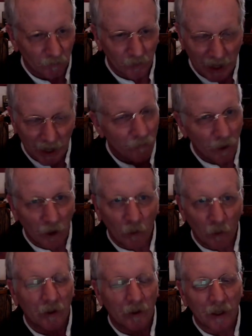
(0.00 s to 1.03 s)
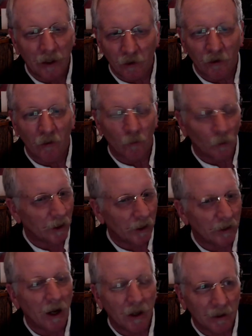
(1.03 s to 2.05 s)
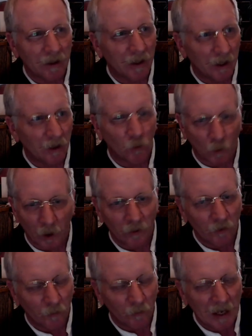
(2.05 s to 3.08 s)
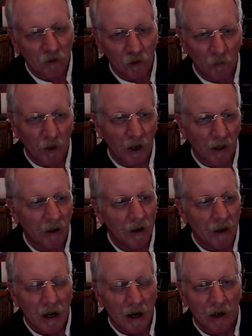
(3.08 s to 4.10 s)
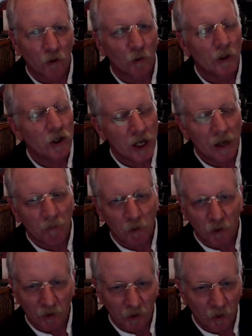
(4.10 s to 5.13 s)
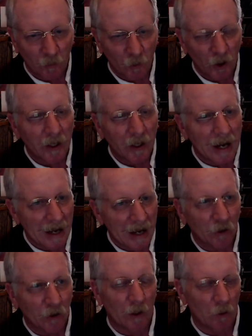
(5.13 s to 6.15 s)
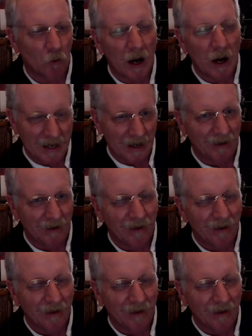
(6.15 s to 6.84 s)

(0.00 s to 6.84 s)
kind of following the legend, really thought that Heath was the mastermind. I got 3 chapters into the book and had to rewrite it.